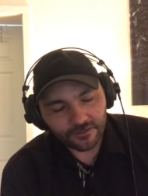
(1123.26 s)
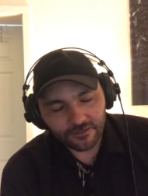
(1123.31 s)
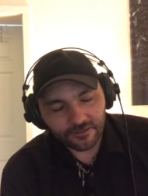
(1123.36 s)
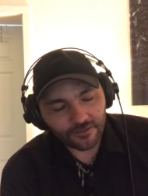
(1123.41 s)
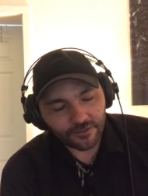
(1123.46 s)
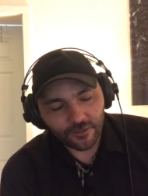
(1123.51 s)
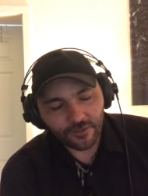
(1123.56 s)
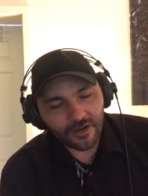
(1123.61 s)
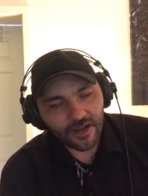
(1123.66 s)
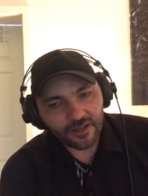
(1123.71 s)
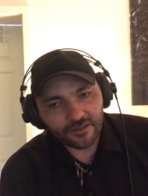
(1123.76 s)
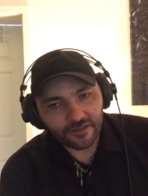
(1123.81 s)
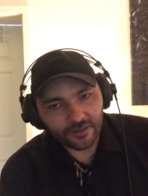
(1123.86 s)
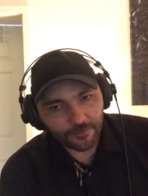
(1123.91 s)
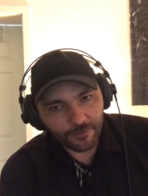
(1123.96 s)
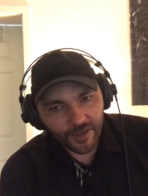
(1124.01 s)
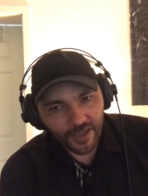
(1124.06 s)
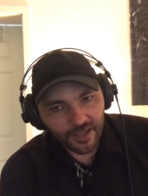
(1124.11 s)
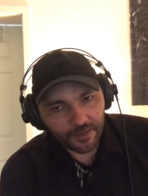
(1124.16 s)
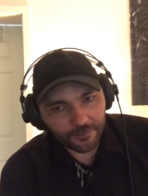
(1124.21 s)
correcting
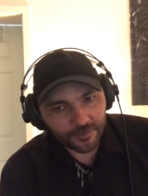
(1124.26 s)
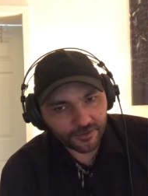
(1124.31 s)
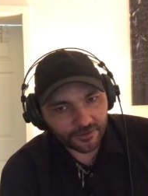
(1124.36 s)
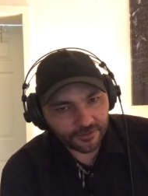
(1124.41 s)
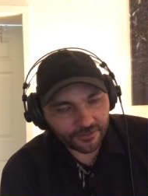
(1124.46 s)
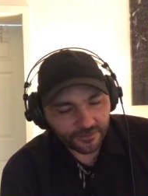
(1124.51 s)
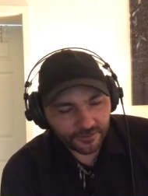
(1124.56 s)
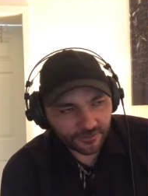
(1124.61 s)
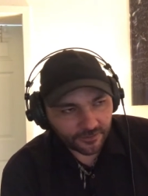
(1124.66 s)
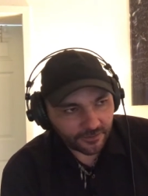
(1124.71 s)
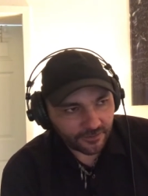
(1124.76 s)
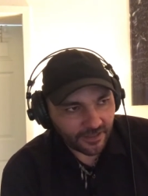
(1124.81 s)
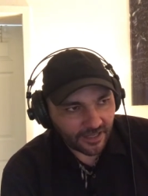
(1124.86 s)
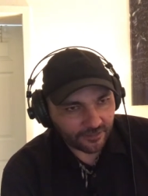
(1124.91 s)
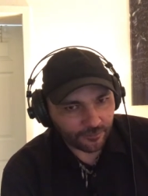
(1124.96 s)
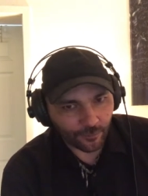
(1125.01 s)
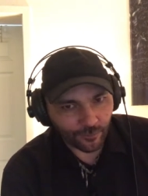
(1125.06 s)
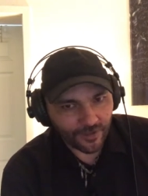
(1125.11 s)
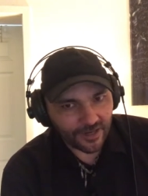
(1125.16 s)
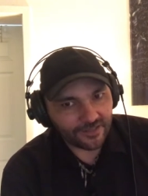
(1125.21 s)
papers at
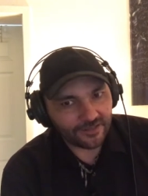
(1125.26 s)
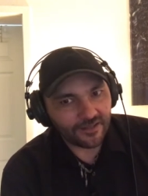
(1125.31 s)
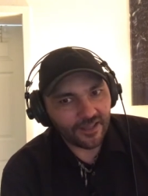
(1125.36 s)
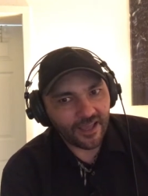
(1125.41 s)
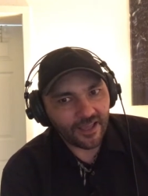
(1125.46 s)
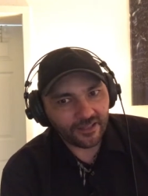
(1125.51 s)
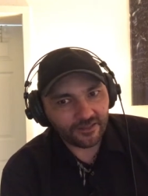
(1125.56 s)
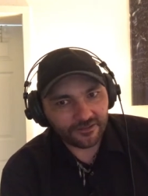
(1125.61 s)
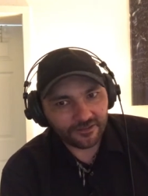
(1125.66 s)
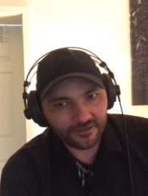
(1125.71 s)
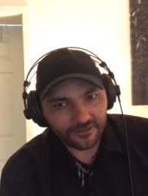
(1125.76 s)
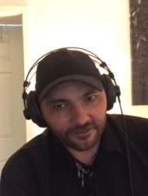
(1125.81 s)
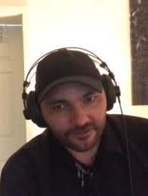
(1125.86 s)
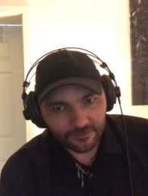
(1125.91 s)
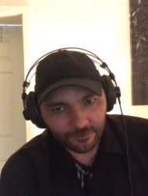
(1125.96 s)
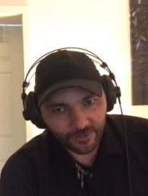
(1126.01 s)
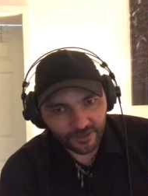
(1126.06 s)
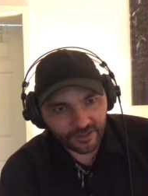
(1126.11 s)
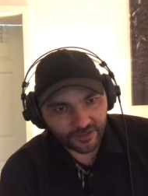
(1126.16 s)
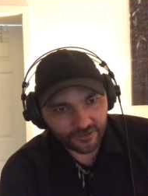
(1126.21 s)
red lights
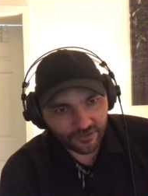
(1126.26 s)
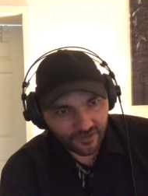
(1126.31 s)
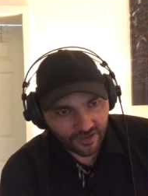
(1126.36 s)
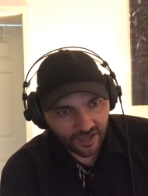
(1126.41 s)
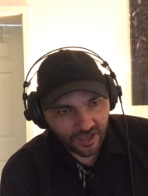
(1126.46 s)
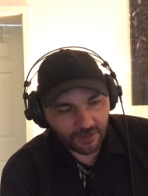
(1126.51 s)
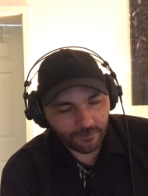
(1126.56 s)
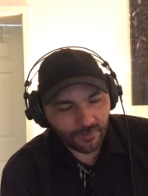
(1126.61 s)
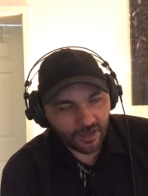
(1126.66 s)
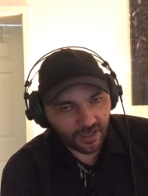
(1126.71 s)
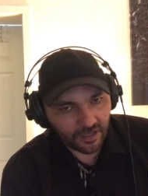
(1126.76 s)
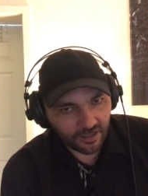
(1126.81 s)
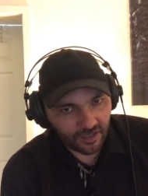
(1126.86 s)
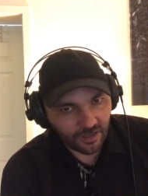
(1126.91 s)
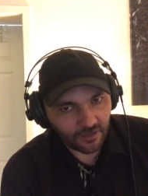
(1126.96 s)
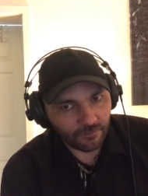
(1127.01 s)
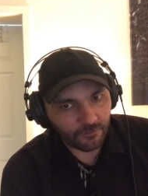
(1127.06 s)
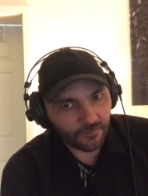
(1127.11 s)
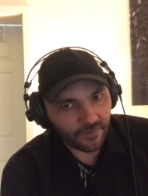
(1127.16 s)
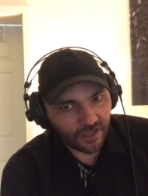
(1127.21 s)
because you can't make
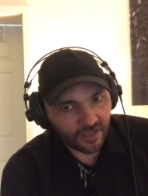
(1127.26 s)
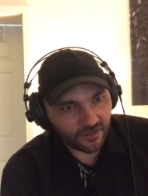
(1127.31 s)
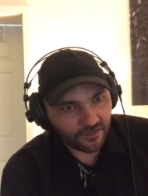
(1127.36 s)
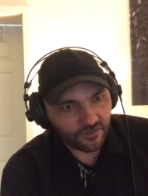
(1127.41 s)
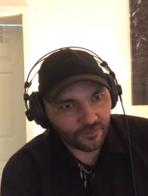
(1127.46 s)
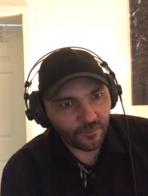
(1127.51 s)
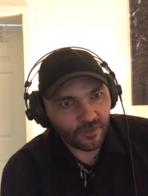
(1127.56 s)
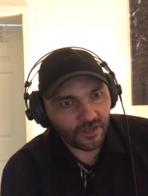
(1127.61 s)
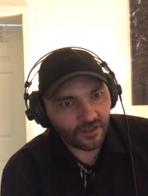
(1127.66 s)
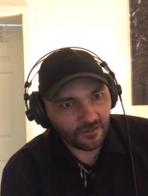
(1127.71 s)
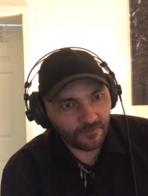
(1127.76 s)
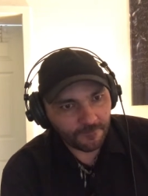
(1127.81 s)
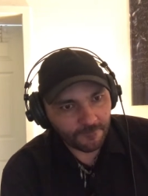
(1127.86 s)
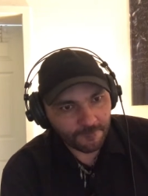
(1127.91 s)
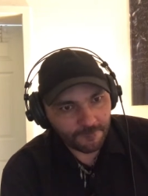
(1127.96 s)
ends meet.